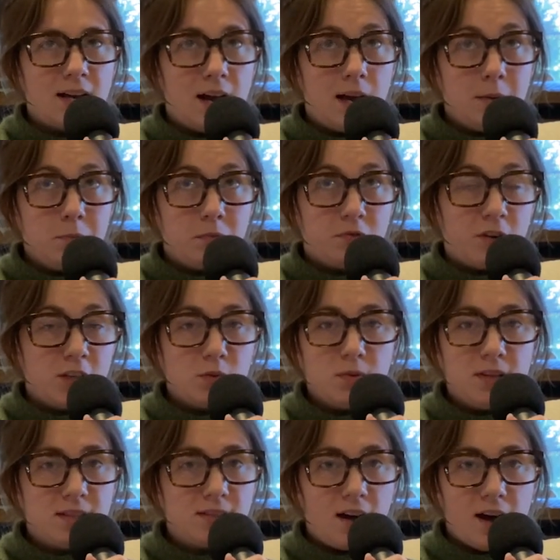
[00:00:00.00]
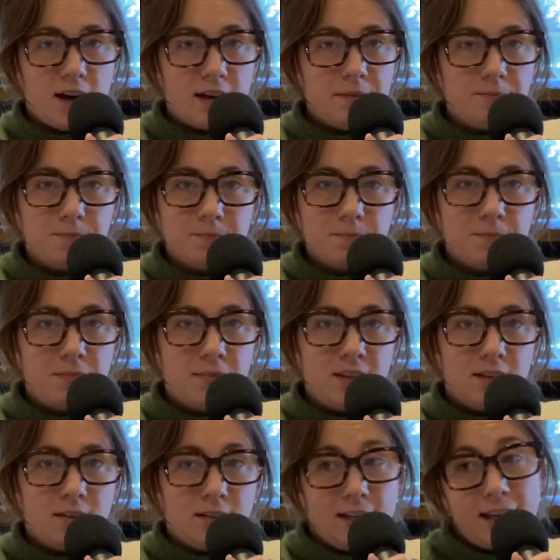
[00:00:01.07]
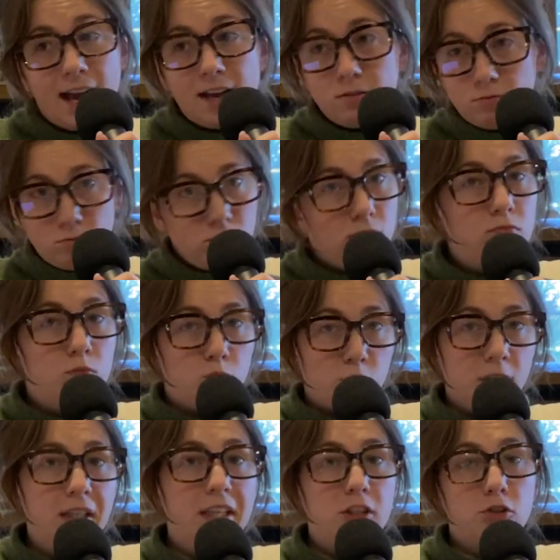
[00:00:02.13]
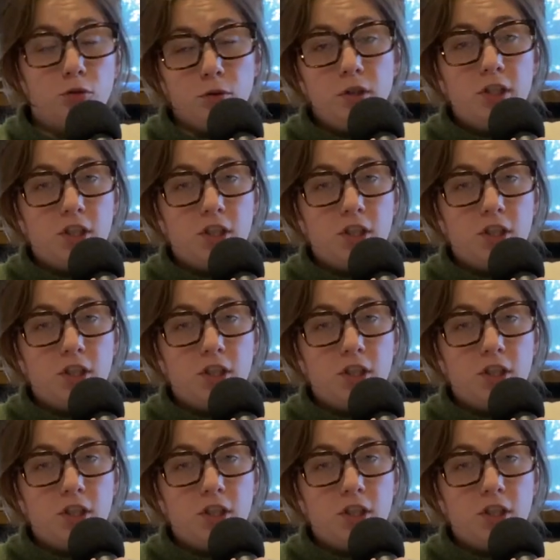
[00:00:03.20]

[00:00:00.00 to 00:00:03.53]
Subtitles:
I'm friends with this guy, like really, truly